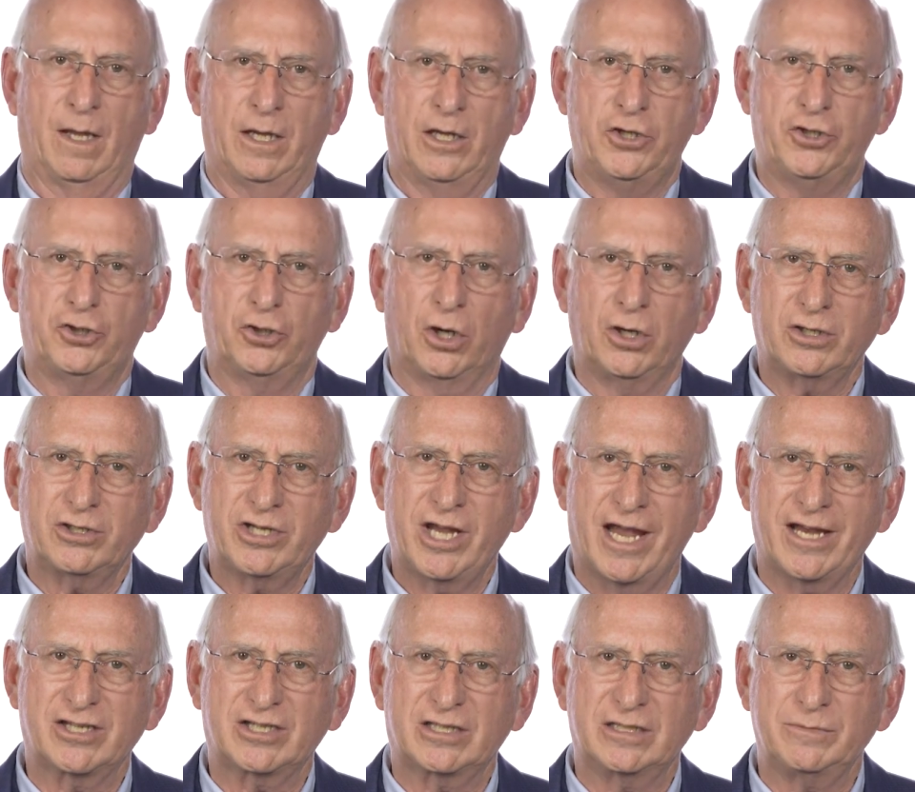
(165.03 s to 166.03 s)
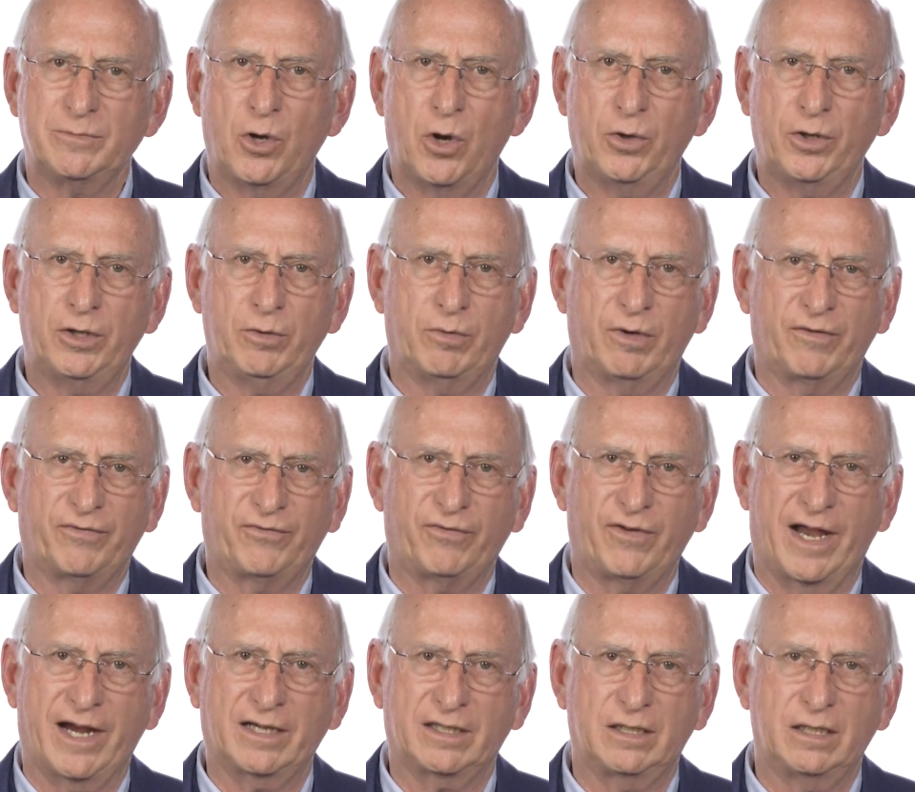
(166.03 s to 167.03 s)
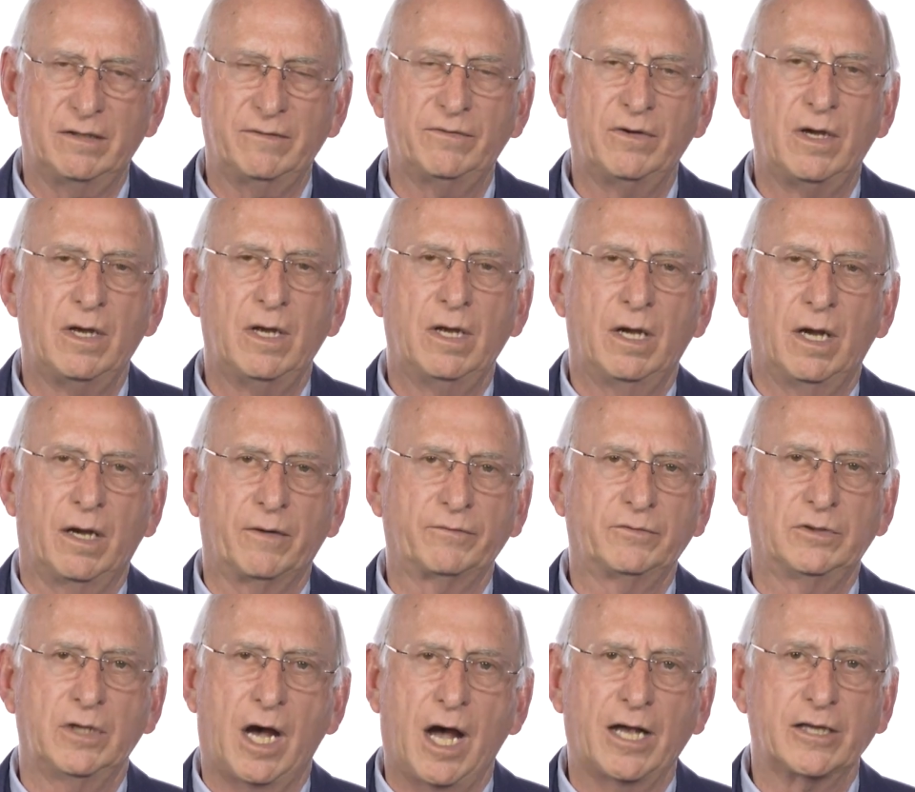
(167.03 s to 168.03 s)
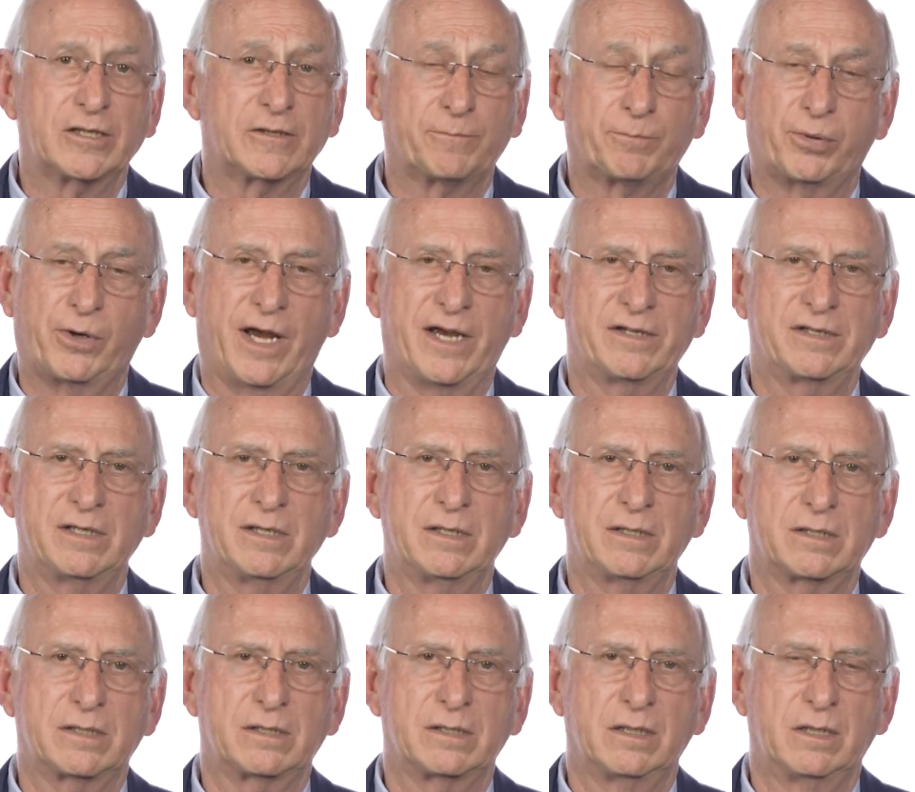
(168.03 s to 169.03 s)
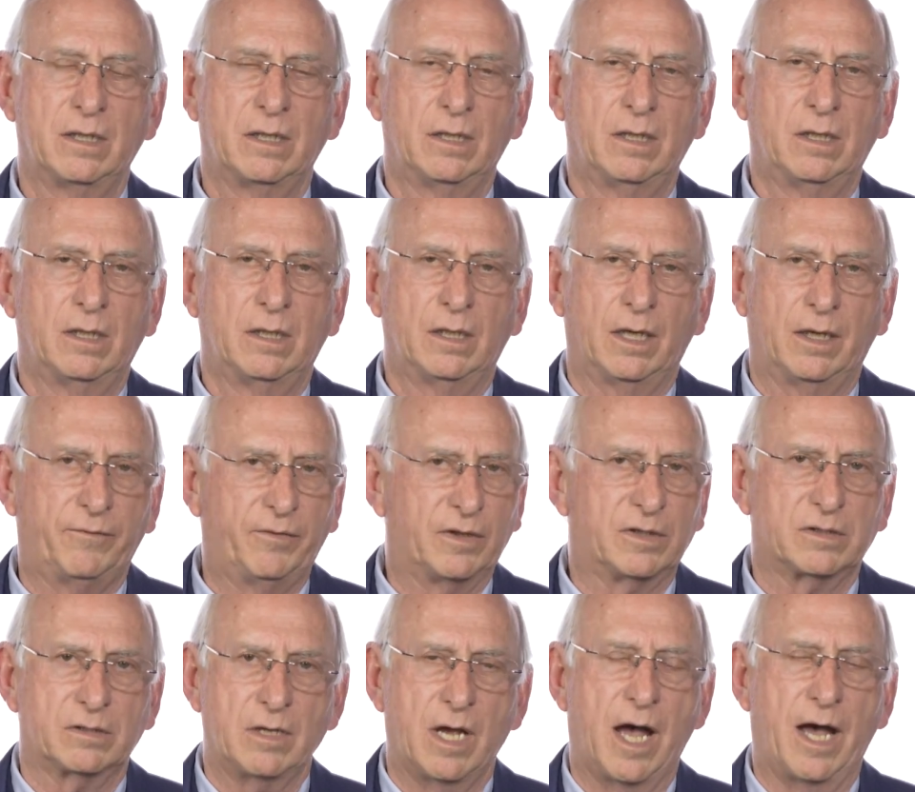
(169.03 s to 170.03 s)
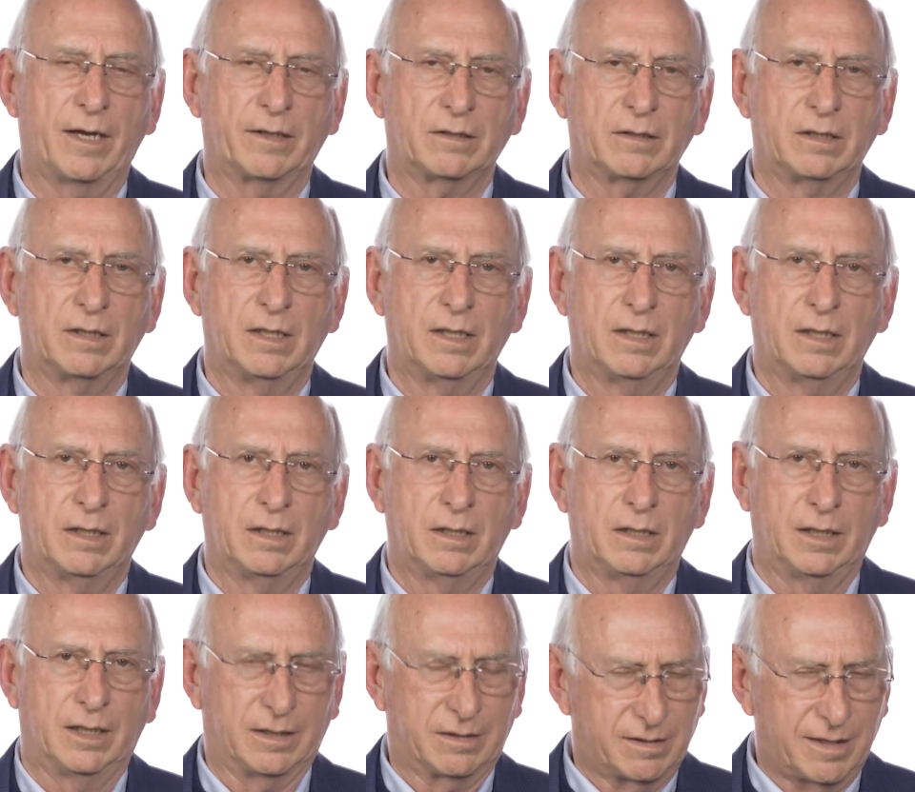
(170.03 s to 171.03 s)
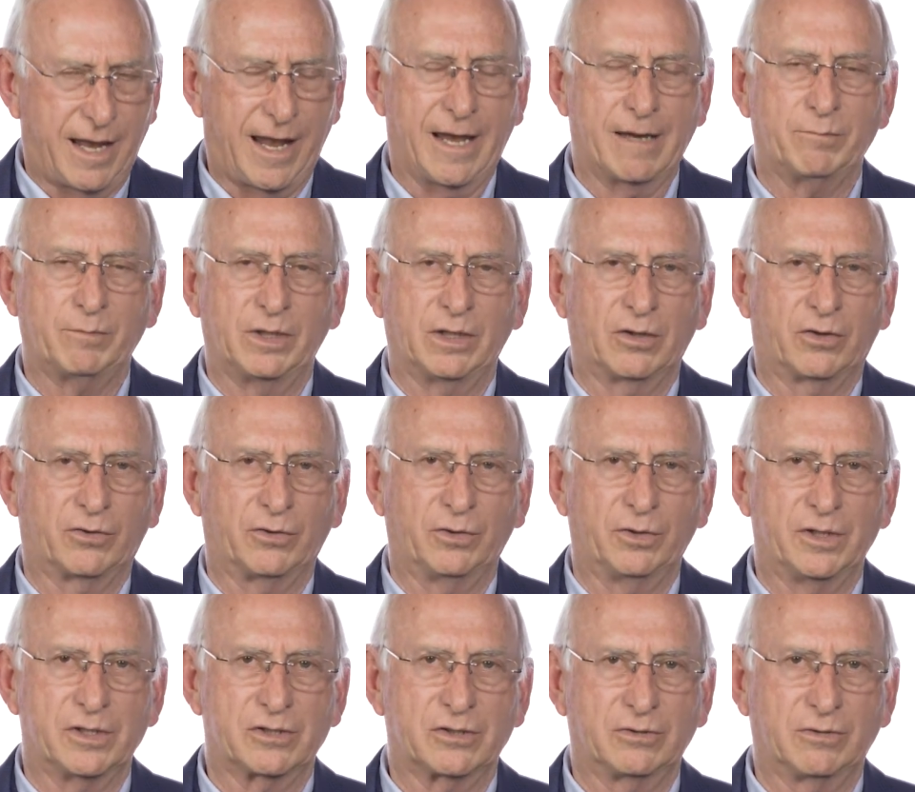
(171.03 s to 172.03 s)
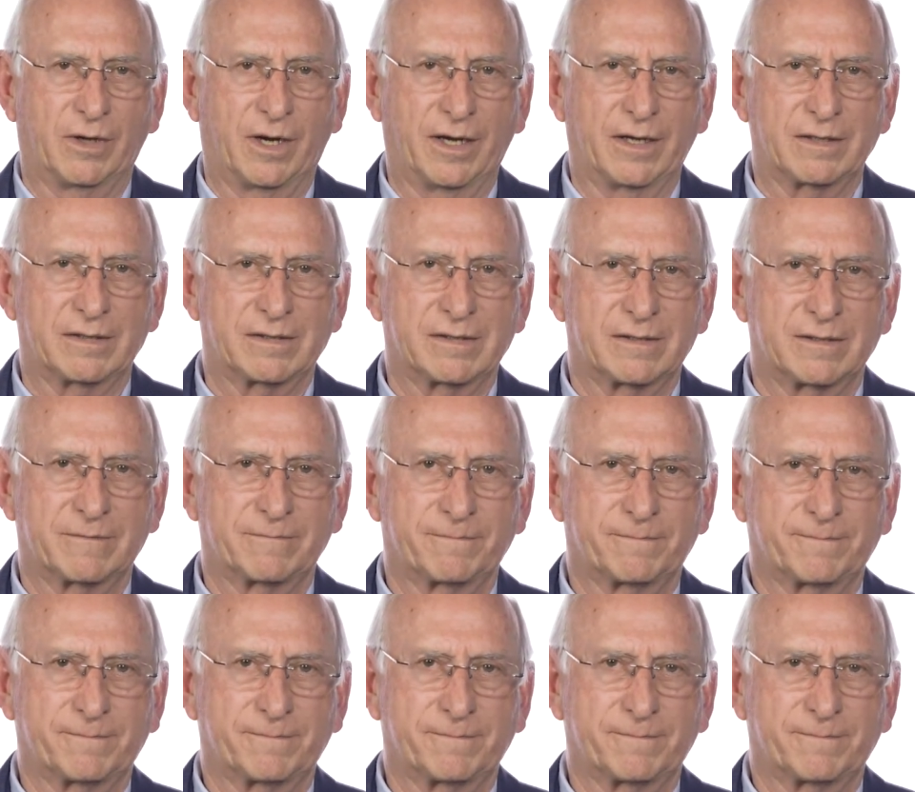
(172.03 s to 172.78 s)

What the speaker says: Is your testimony reflective of God's presence? If it's not, it can be through His grace.